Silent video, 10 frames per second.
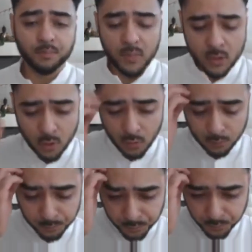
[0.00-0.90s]
So
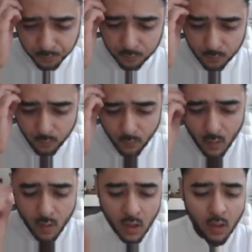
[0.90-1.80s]

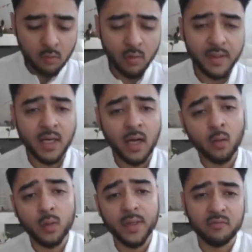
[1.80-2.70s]
right now
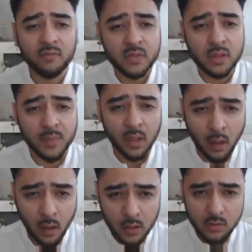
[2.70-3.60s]
we have some
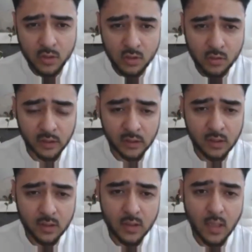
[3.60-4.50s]
enhanced
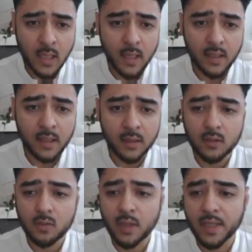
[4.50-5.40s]
restrictions in
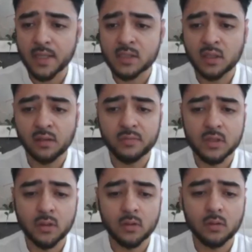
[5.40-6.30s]
the UK itself.
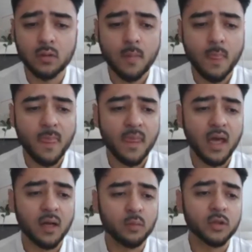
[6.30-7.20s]
So
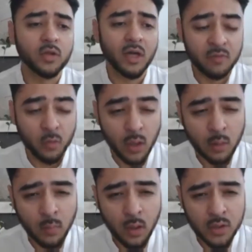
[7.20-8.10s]
we do have to wear a
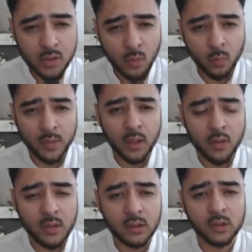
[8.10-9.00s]
mask when we go
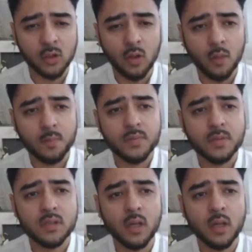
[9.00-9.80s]
into shops.